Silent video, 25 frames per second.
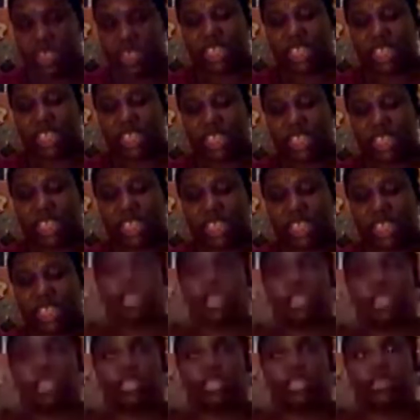didn't write too
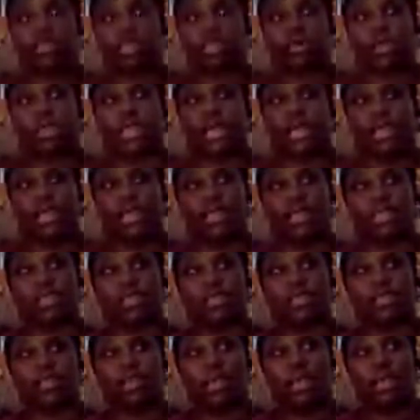many notes because
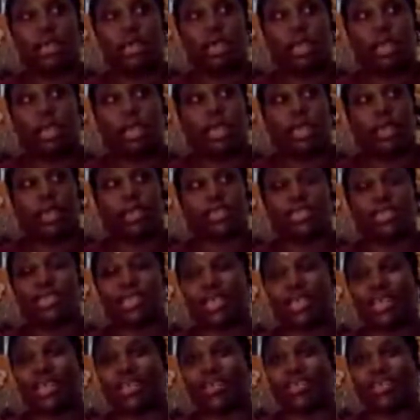it's
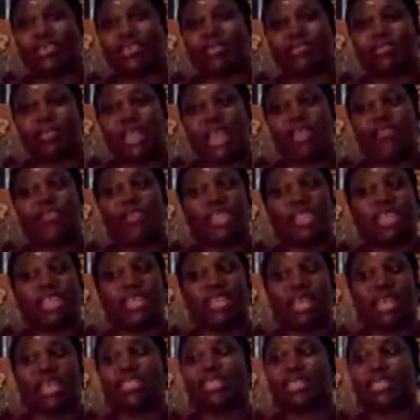like everything
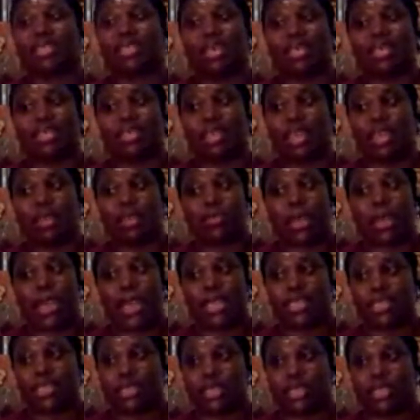that's said in that
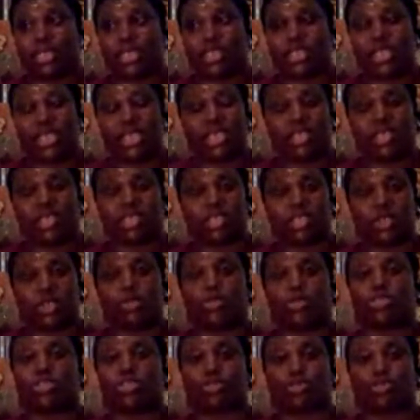passage is so
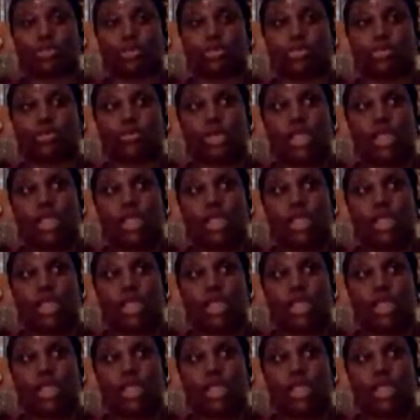true